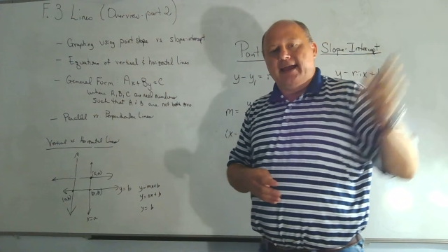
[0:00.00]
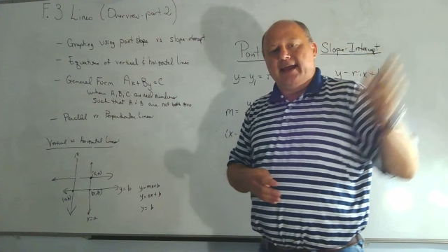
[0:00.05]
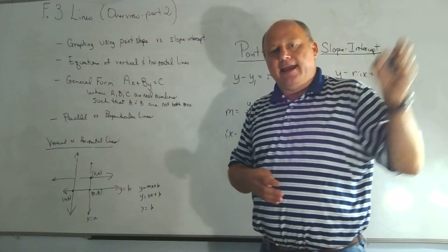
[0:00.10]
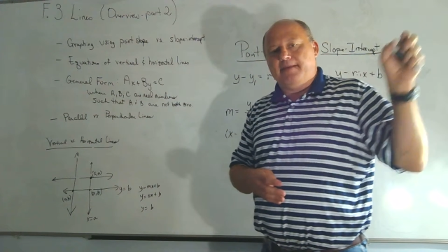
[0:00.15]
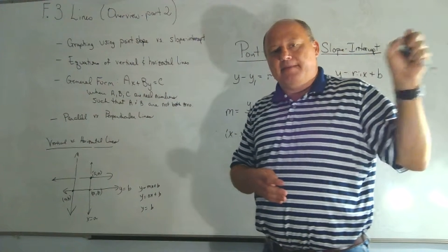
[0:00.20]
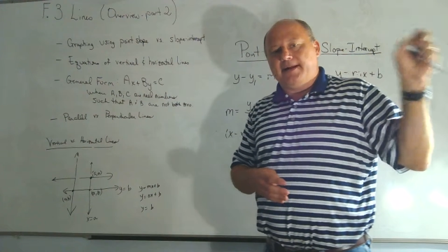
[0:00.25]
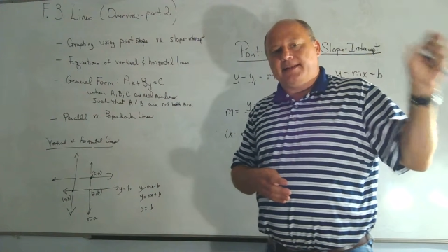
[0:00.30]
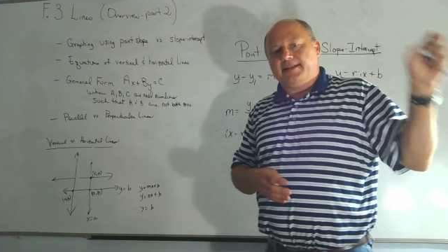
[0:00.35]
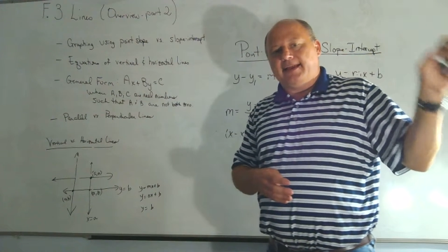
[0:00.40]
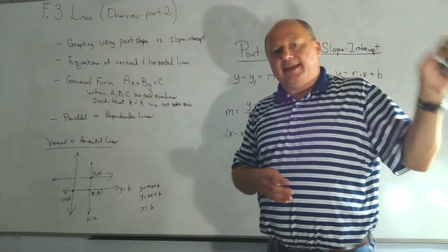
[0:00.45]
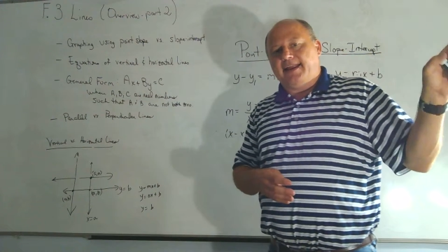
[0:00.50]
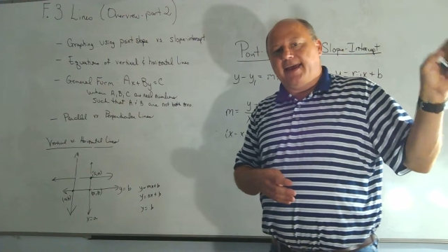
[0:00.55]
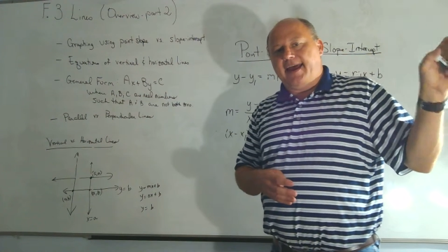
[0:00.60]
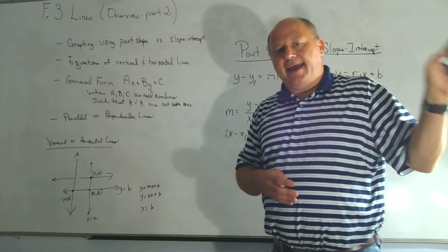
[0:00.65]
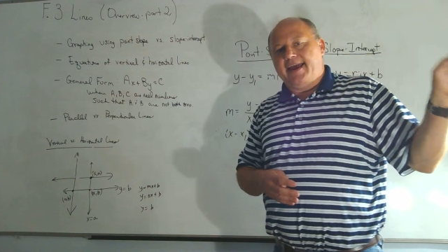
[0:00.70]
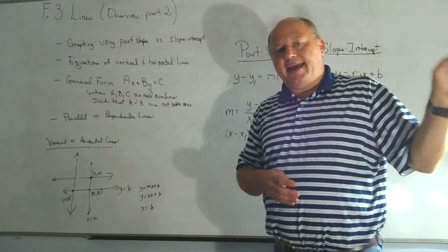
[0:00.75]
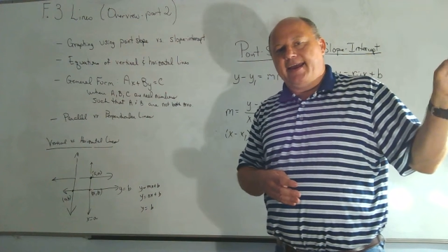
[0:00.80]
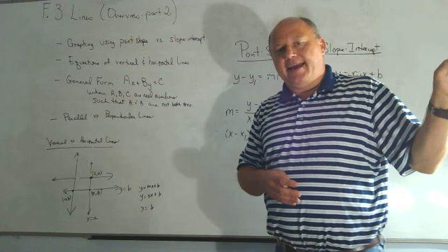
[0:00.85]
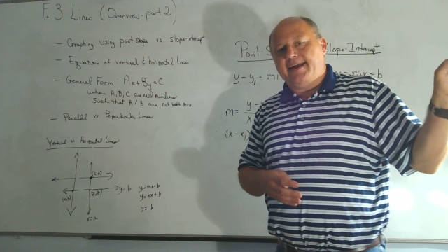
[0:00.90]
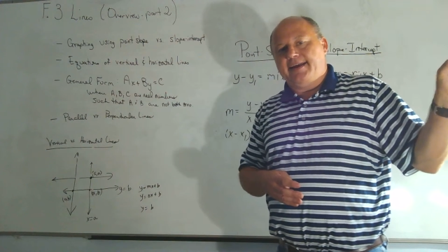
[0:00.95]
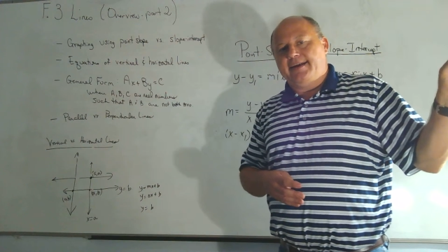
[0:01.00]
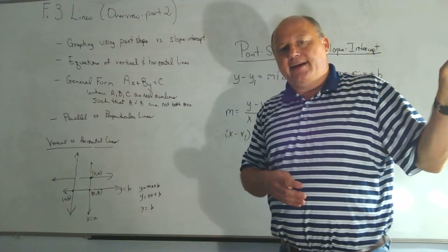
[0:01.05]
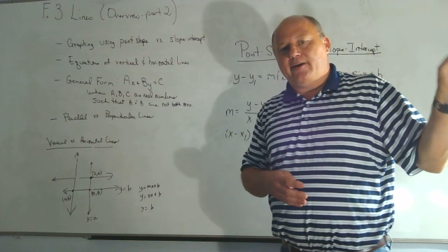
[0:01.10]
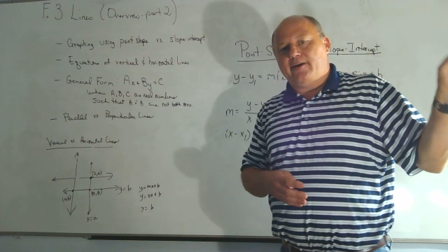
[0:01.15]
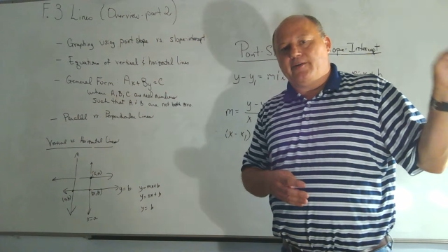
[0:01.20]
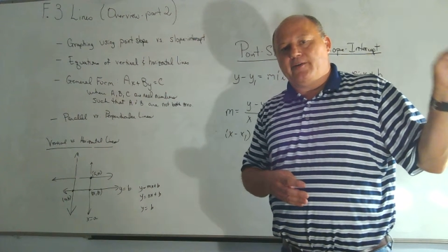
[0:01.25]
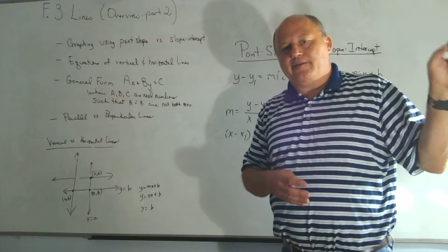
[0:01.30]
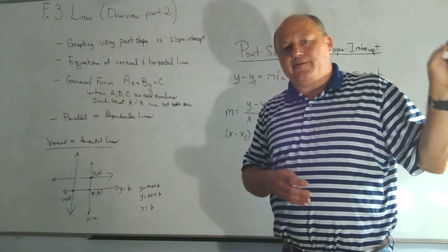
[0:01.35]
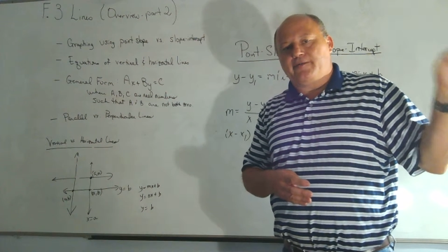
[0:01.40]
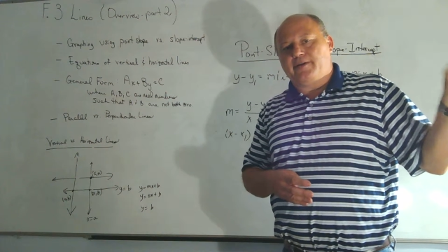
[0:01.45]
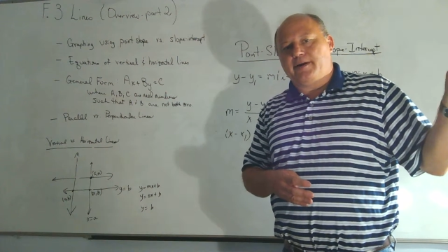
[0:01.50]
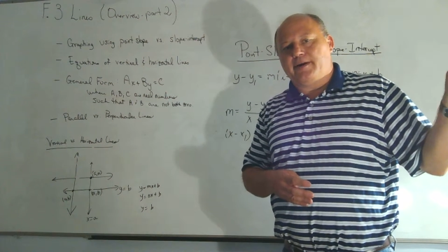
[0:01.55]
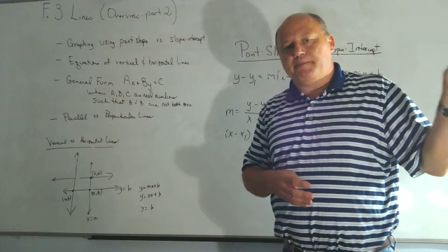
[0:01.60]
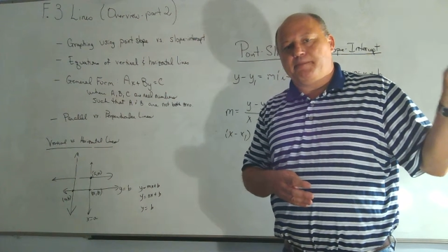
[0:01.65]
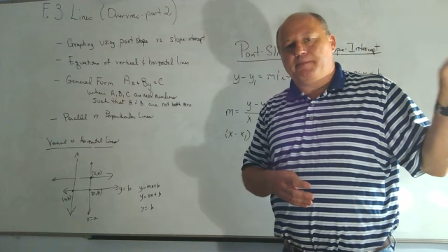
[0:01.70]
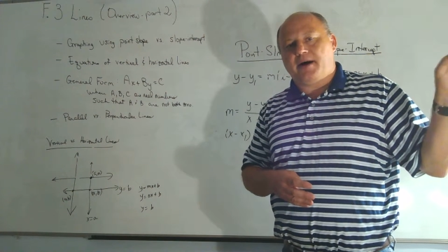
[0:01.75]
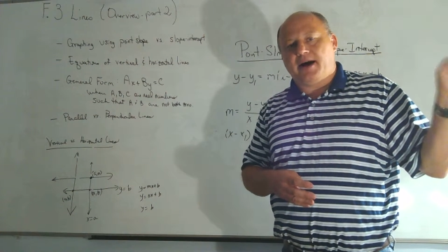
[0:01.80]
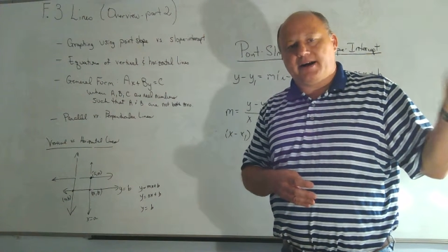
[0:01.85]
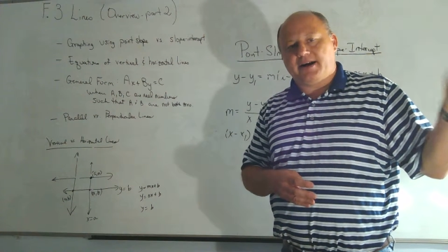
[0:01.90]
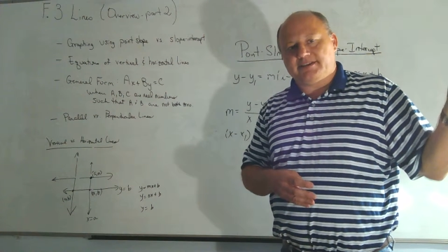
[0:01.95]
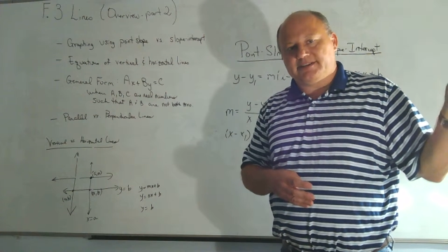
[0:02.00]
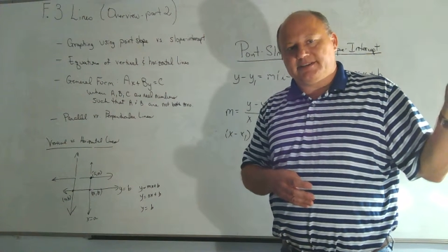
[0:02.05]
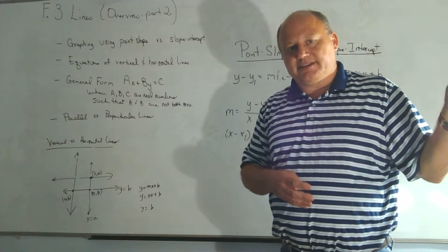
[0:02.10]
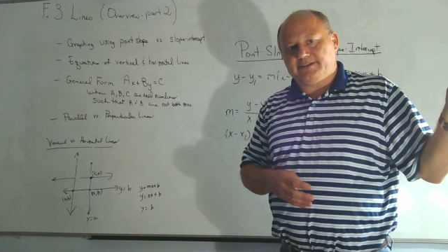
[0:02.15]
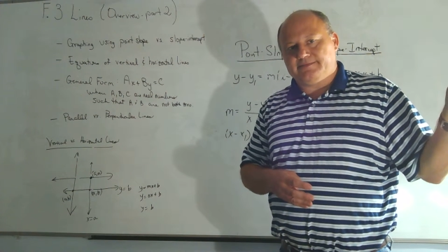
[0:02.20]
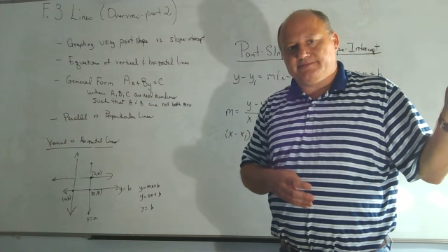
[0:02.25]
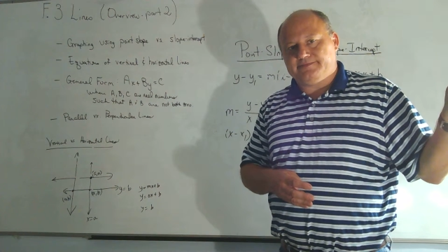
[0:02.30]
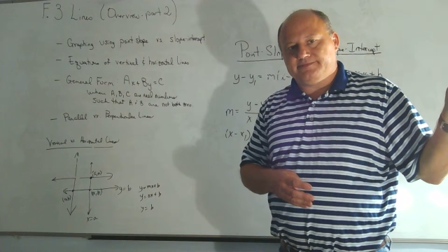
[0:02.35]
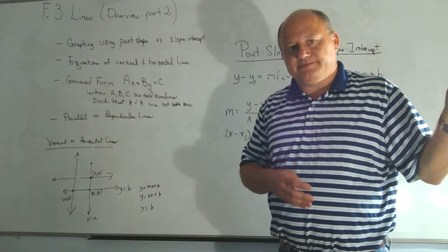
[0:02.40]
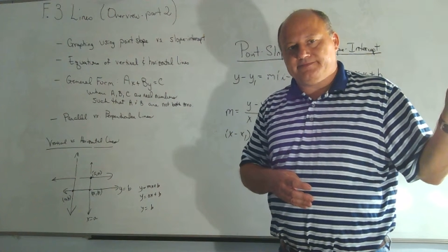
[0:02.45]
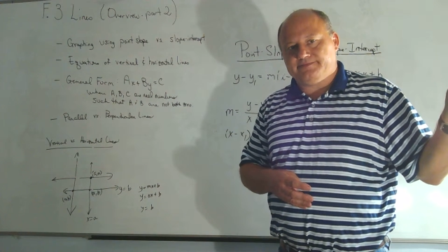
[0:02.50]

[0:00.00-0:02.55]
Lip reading: and make that A on front positive.